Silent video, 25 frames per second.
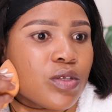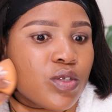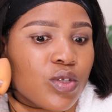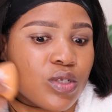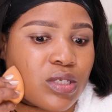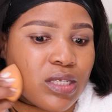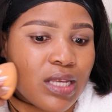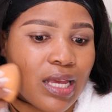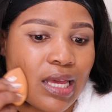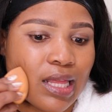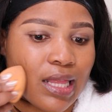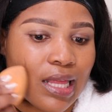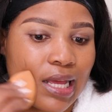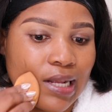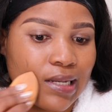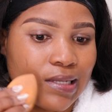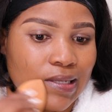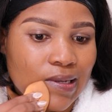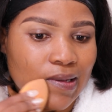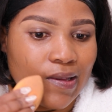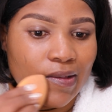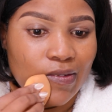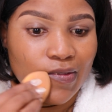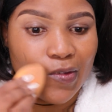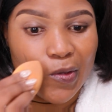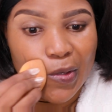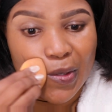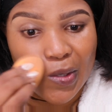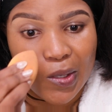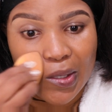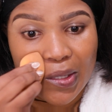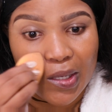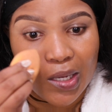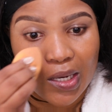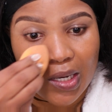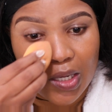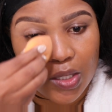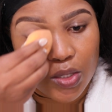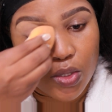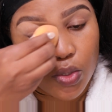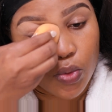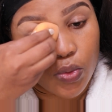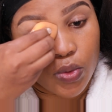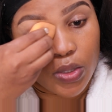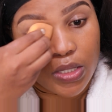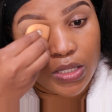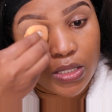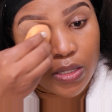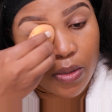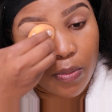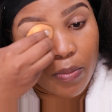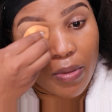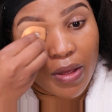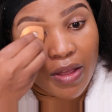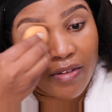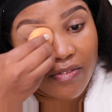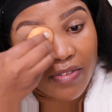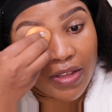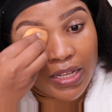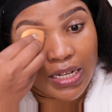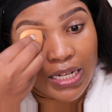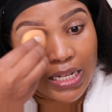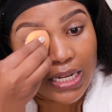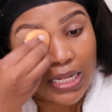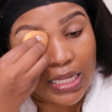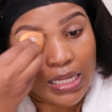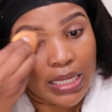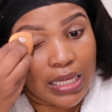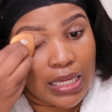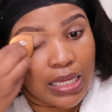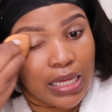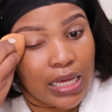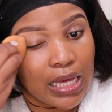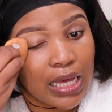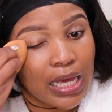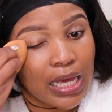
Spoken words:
to say that if you're not gonna do it perfectly,